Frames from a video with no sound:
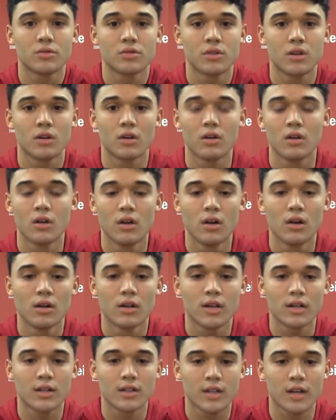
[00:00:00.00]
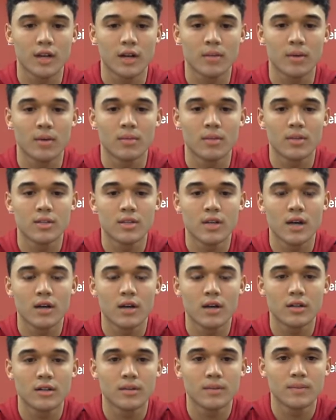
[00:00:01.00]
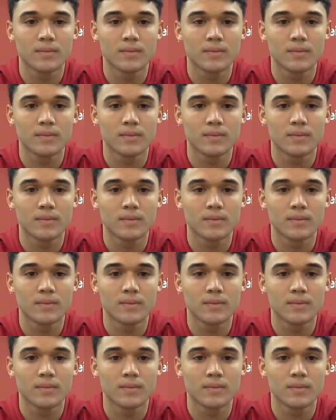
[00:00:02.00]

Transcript: So that's kind of my mentality.